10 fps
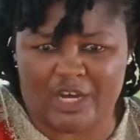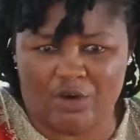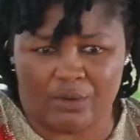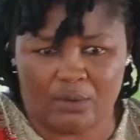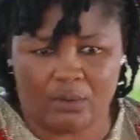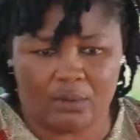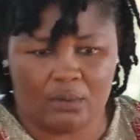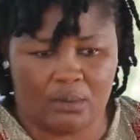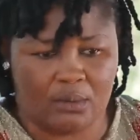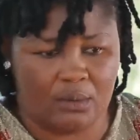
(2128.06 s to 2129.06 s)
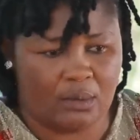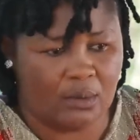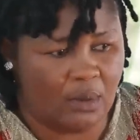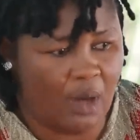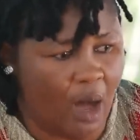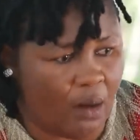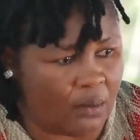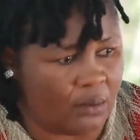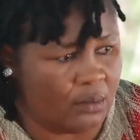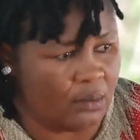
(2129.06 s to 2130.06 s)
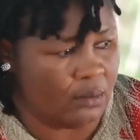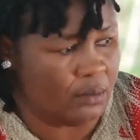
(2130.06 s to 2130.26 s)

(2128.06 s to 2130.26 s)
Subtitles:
the girl did they go? Huh?